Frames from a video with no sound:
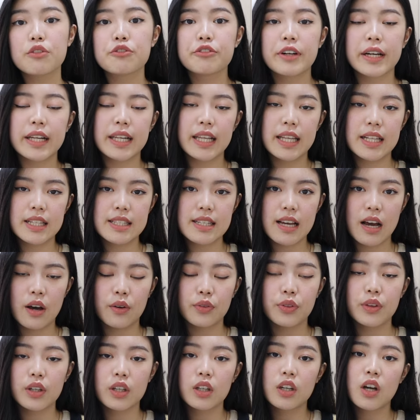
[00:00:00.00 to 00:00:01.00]
writing
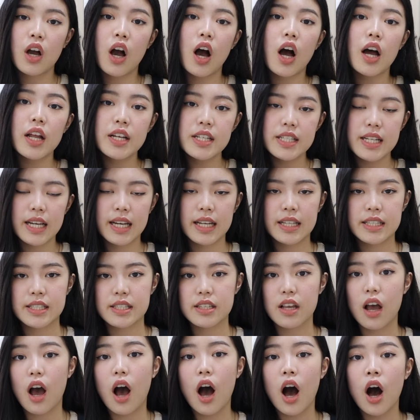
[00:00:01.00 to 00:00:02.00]
down the
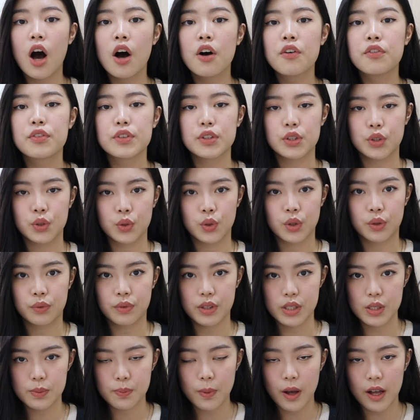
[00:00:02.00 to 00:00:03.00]
contents of your
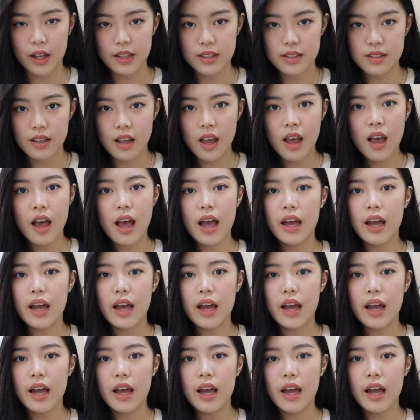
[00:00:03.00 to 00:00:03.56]
response.